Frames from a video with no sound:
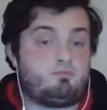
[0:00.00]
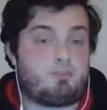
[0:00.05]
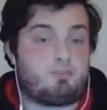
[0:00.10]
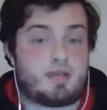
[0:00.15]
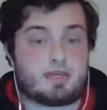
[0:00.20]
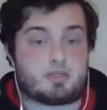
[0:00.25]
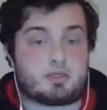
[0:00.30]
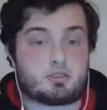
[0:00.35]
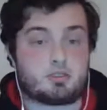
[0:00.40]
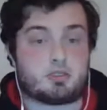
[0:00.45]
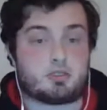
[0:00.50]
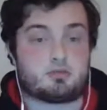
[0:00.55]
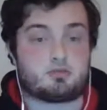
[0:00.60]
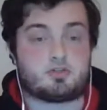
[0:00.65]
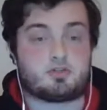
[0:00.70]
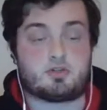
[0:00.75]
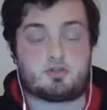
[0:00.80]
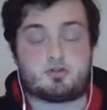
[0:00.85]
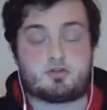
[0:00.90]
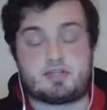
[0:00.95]
pick and
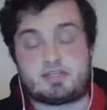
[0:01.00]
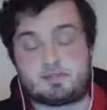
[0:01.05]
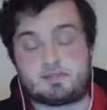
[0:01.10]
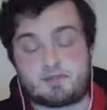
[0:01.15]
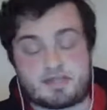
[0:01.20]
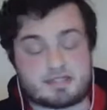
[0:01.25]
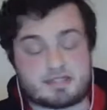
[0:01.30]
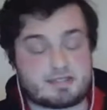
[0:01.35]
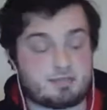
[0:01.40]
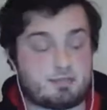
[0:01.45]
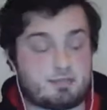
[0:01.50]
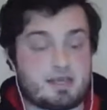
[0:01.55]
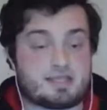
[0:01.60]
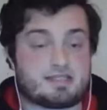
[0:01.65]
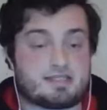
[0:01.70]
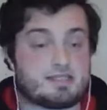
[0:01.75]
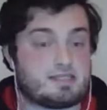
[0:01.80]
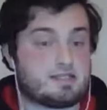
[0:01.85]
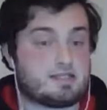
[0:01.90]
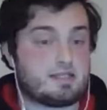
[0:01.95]
choose to do these fancy
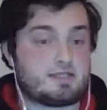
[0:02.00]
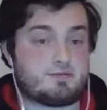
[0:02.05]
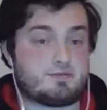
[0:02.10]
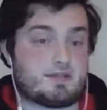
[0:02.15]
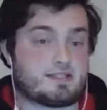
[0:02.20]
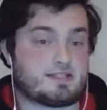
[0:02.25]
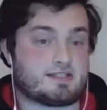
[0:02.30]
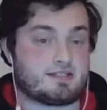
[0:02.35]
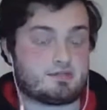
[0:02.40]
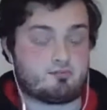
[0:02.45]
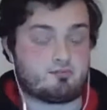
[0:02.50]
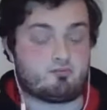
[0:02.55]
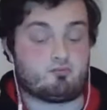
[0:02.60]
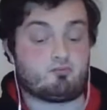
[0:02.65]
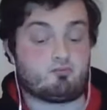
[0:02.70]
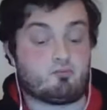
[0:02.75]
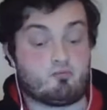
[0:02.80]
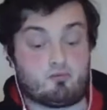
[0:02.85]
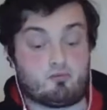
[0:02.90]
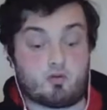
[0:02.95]
passes, these fancy
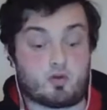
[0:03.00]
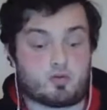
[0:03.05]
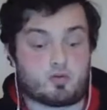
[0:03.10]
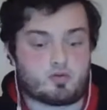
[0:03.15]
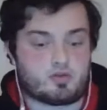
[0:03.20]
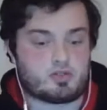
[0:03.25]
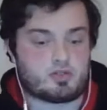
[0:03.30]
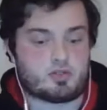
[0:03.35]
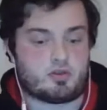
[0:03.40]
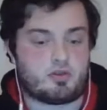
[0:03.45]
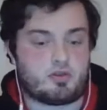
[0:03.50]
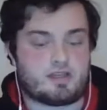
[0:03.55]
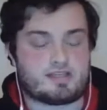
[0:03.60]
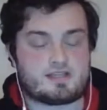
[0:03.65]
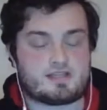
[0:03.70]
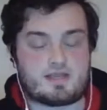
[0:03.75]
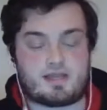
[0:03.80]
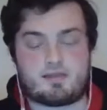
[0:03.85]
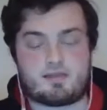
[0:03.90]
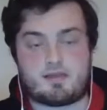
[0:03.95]
runs and
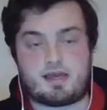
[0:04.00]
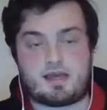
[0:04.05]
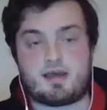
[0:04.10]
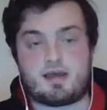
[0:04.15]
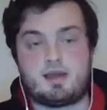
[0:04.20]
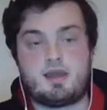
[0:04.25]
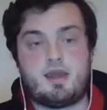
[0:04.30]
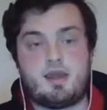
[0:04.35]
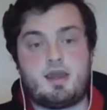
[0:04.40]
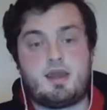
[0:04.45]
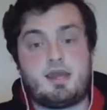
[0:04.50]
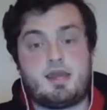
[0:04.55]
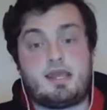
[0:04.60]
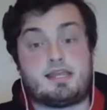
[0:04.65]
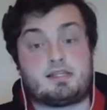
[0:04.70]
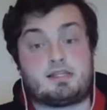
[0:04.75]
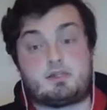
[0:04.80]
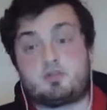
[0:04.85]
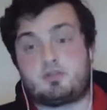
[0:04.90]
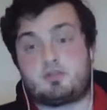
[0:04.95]
things like that.
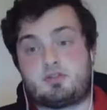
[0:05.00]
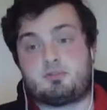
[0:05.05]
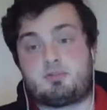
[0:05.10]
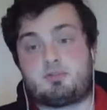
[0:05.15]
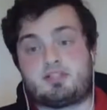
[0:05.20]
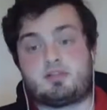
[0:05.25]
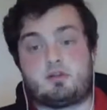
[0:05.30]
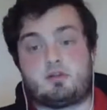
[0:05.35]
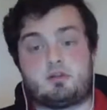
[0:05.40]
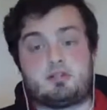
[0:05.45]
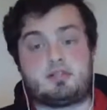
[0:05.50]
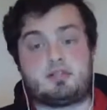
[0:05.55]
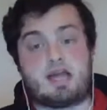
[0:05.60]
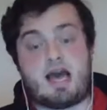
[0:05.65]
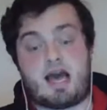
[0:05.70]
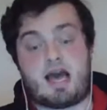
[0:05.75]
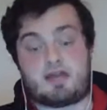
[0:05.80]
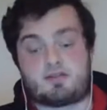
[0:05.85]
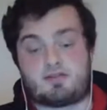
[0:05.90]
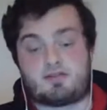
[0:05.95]
He's got to be solid
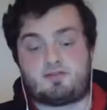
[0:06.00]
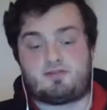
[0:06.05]
at